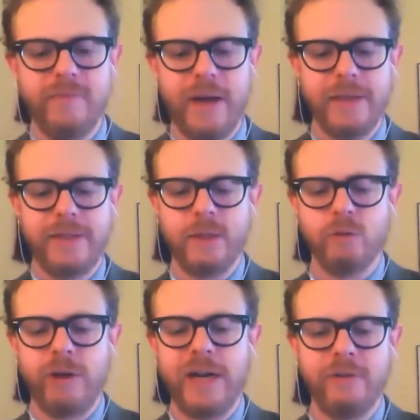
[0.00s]
I still
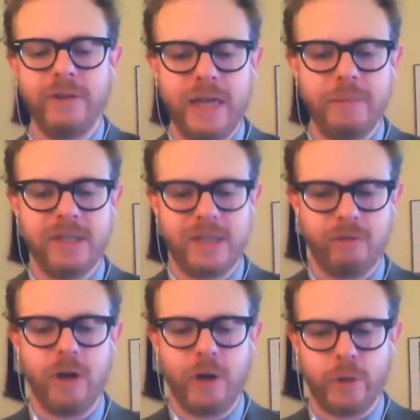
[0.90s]
write every day because
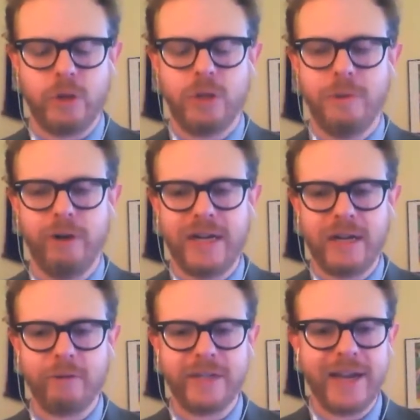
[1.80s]
every author should be writing
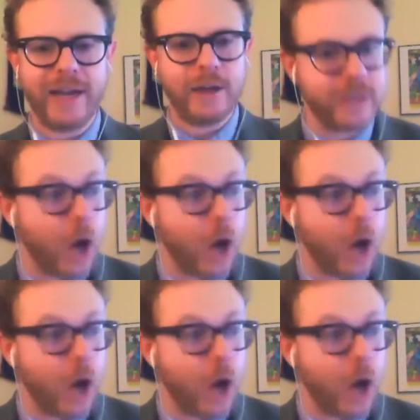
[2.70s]
every day and i was like